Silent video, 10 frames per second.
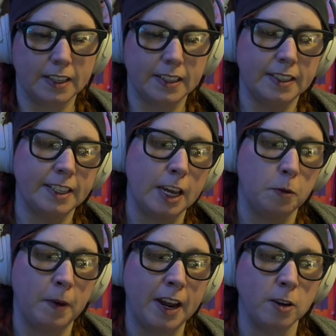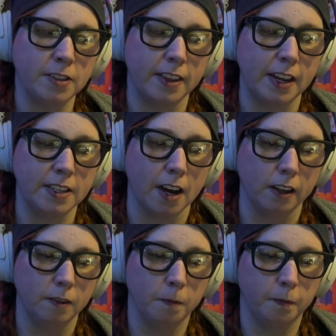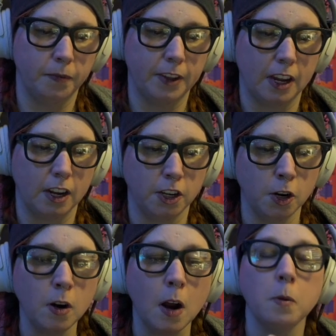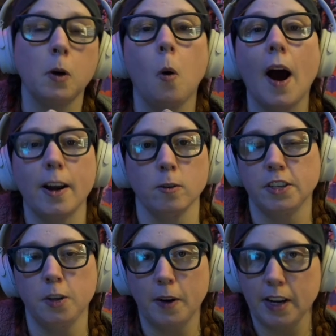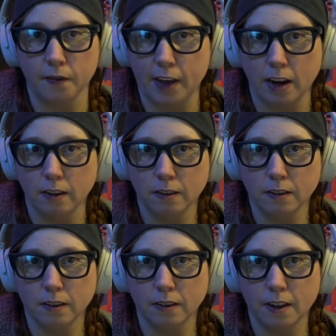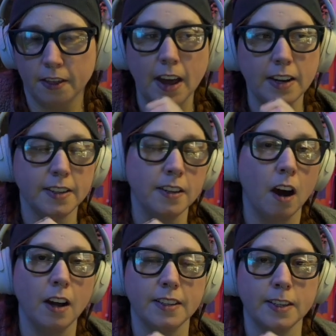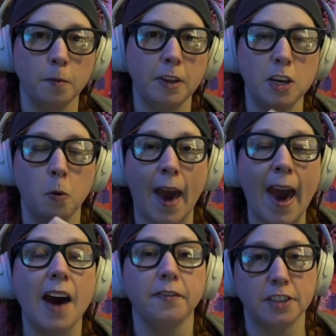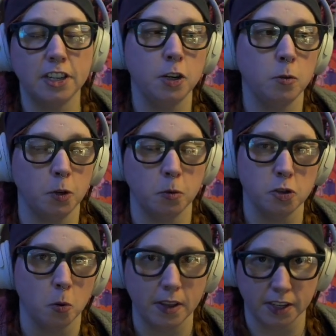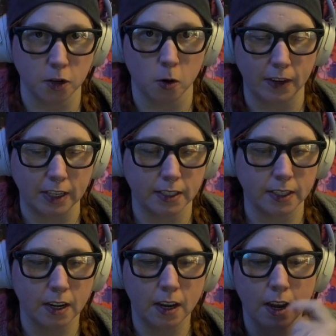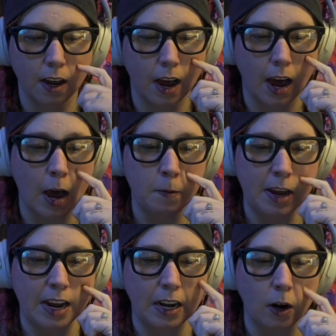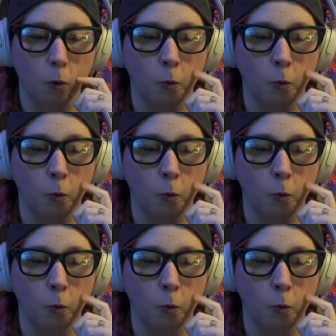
See, but here's the thing, Doug. You're not required to do any of that. That is not something you have to do to enjoy the service. I mean,